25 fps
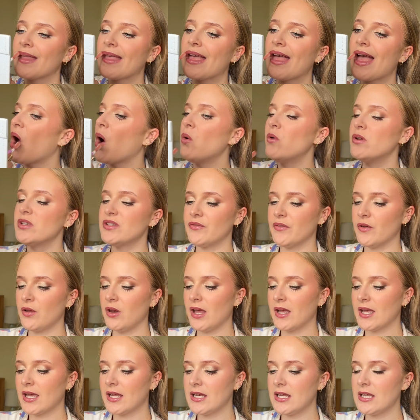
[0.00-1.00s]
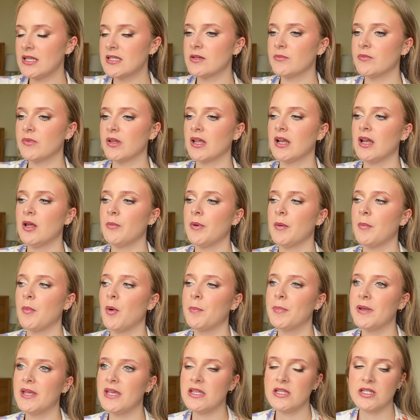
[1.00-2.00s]
I always feel like I need something a little bit more
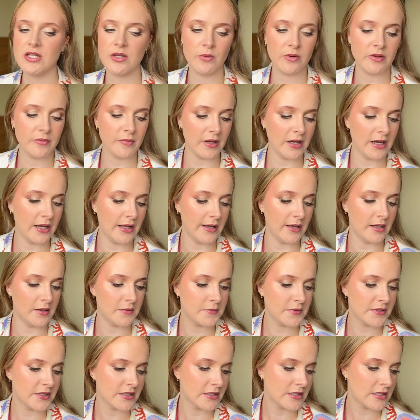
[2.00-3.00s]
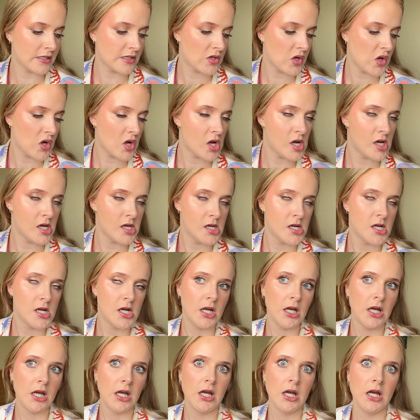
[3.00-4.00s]
peachy with my lips.
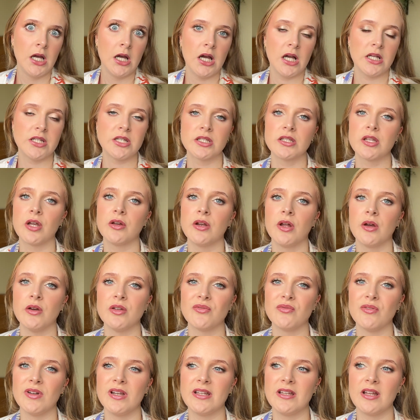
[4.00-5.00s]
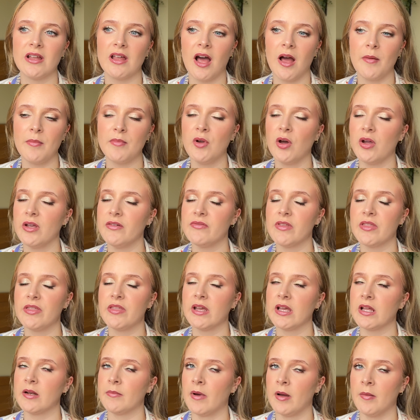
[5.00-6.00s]
I just don't know, it's really... I'm not even
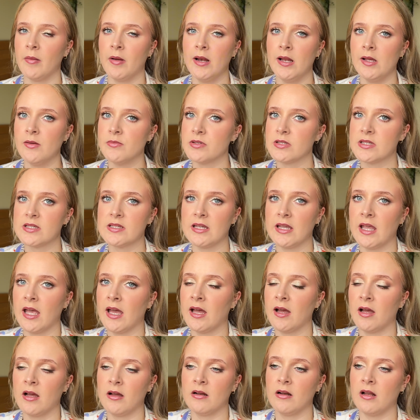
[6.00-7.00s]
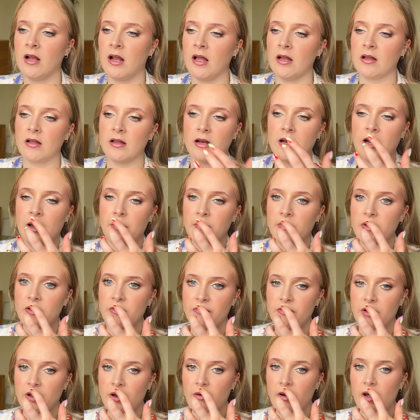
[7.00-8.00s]
thinking about my lips yet. Like, let me
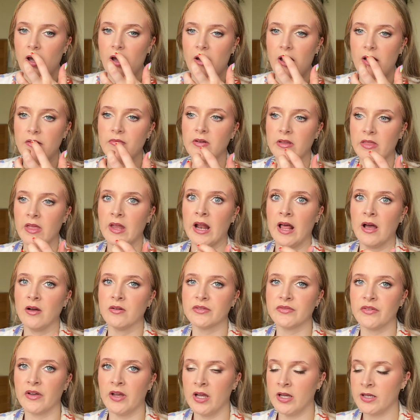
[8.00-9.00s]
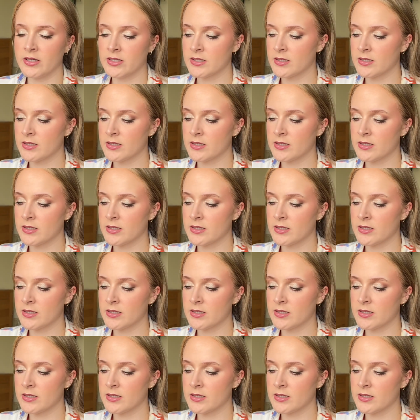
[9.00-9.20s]
figure out everything else first.